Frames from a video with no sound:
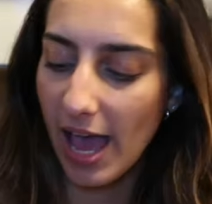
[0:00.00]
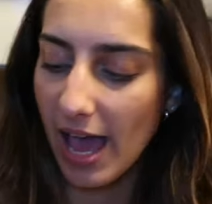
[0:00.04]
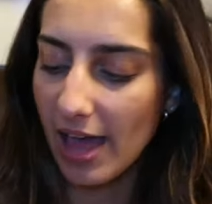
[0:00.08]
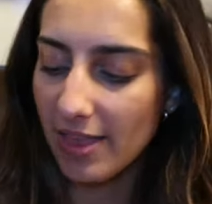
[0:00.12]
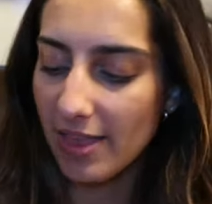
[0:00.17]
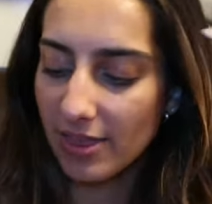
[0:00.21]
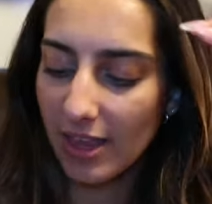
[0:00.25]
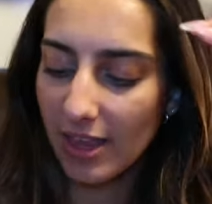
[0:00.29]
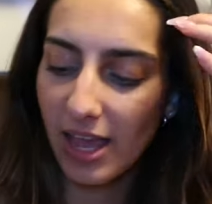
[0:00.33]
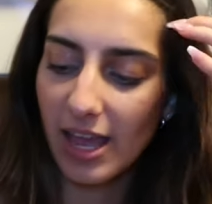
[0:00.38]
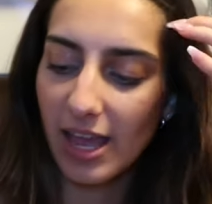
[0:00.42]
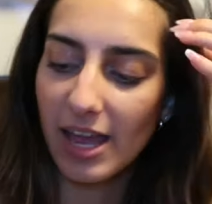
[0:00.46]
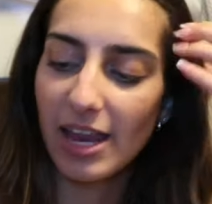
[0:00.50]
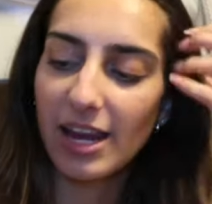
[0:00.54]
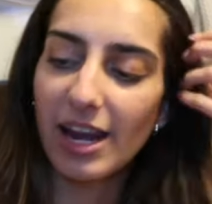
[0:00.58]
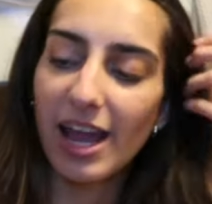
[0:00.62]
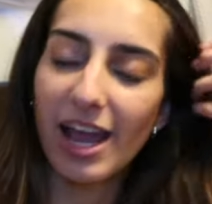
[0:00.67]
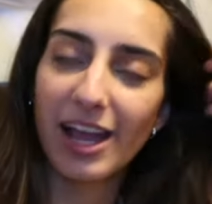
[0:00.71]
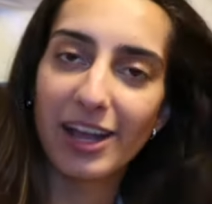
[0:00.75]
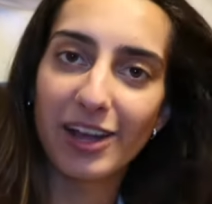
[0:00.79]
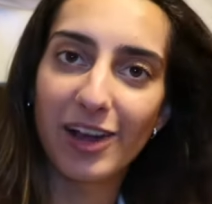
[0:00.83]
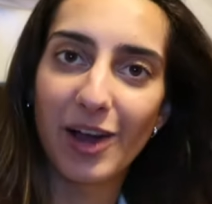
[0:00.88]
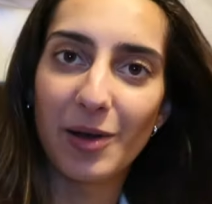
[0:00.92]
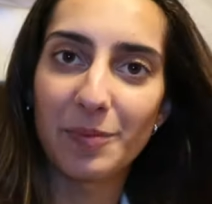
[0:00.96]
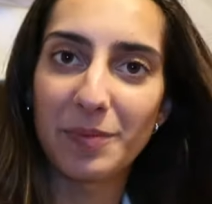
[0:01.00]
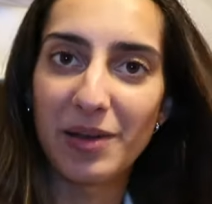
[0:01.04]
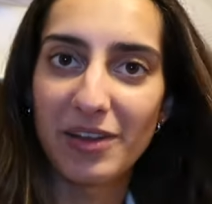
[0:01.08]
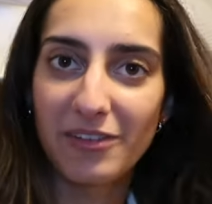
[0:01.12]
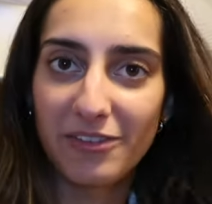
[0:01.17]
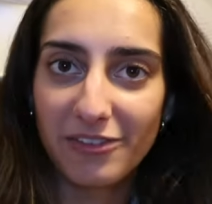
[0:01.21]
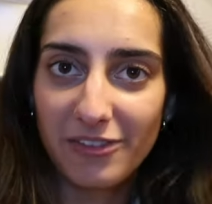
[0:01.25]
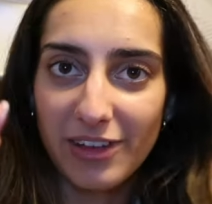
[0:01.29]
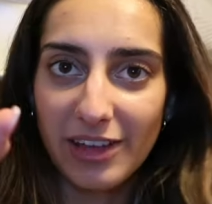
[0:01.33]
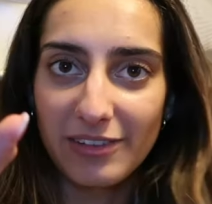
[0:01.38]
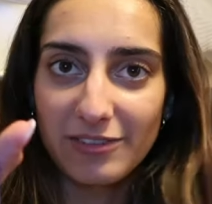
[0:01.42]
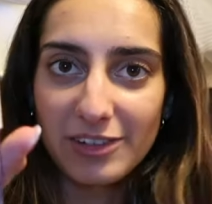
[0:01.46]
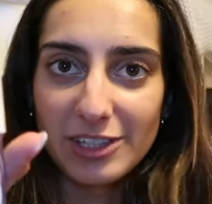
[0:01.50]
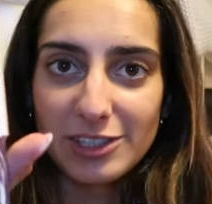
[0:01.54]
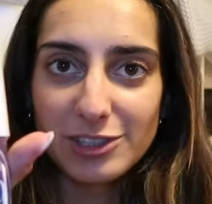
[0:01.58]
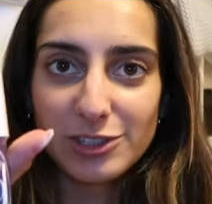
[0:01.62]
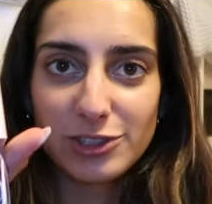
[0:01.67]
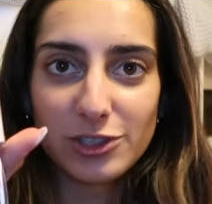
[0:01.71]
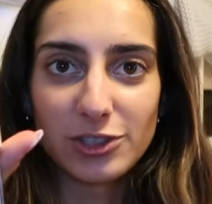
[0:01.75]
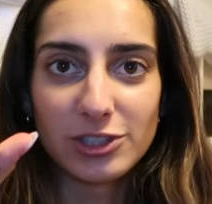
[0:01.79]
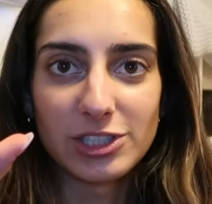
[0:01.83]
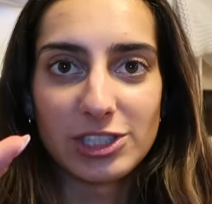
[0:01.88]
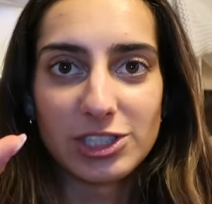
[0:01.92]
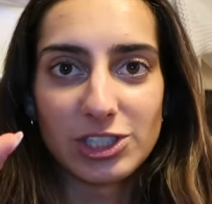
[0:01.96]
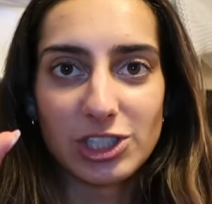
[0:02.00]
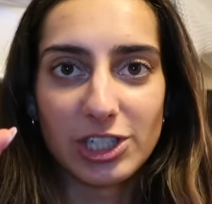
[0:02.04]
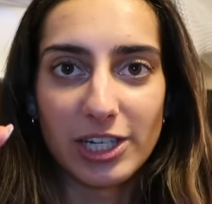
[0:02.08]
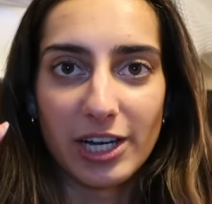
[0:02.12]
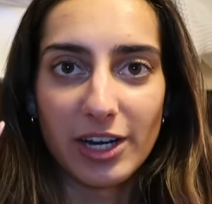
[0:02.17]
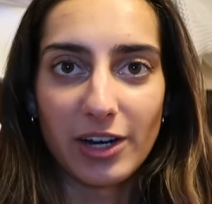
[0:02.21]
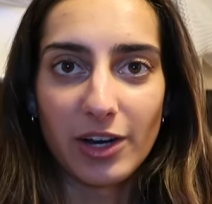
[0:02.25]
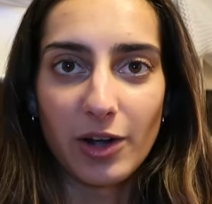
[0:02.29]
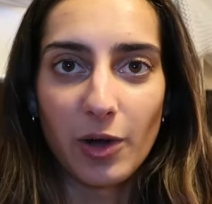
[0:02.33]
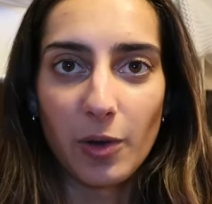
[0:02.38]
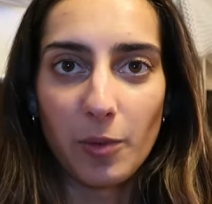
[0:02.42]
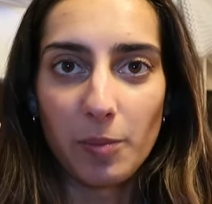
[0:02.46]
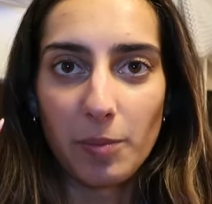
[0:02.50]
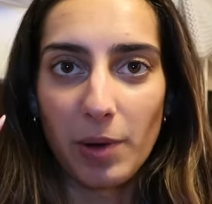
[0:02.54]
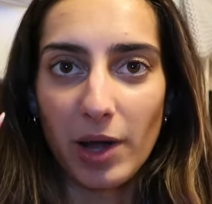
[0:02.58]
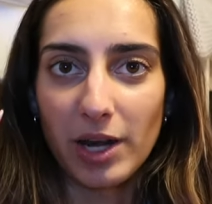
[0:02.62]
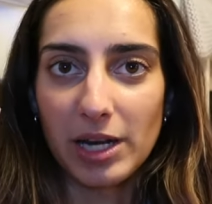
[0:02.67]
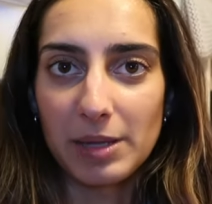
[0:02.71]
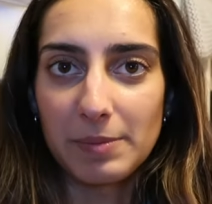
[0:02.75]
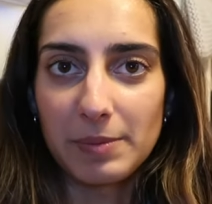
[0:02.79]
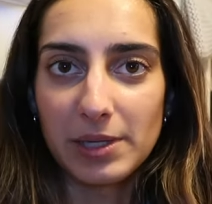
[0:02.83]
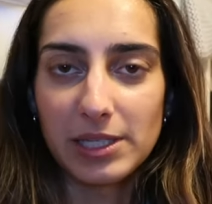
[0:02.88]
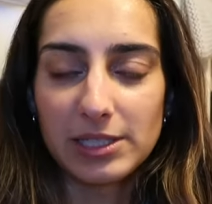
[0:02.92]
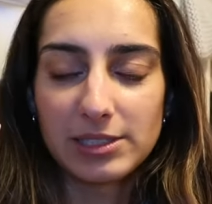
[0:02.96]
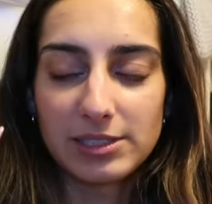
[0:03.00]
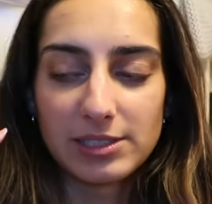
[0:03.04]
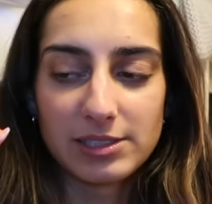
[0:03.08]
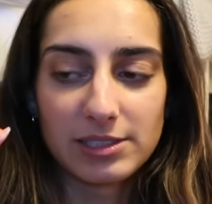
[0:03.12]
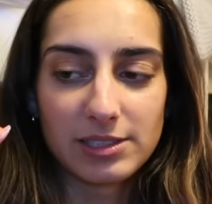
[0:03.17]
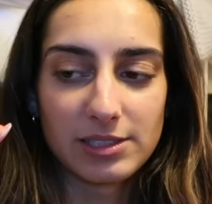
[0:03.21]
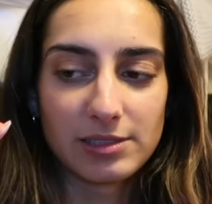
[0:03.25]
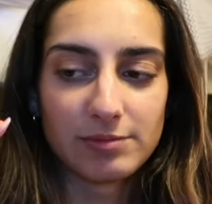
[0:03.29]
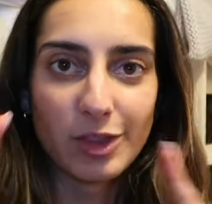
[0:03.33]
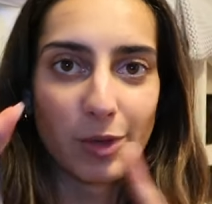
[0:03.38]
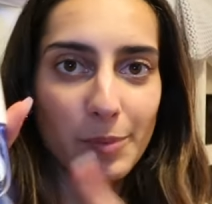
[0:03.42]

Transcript: And then I got my favorite Sol de Janeiro body mist.